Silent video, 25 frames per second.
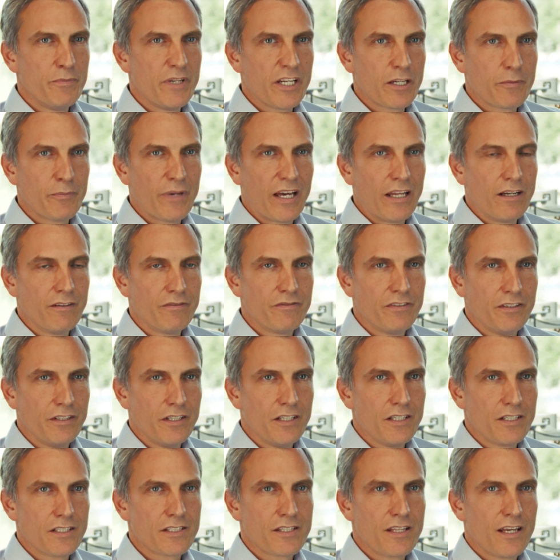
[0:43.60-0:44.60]
big benefit
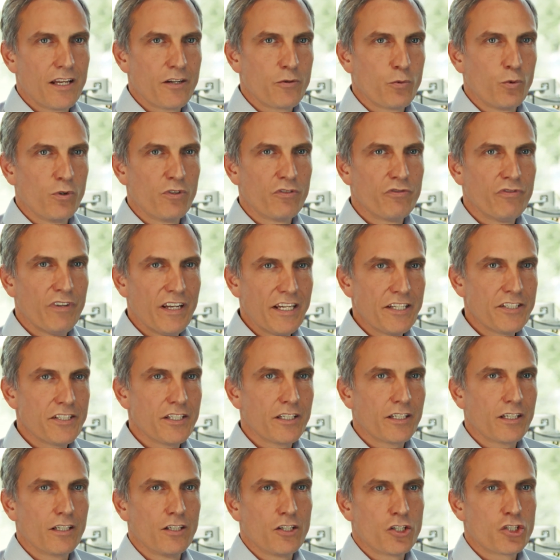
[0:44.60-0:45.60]
is that we're
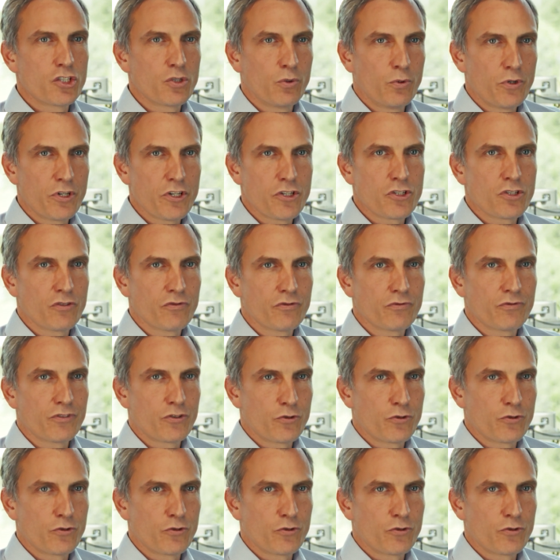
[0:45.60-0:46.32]
facing a shortage of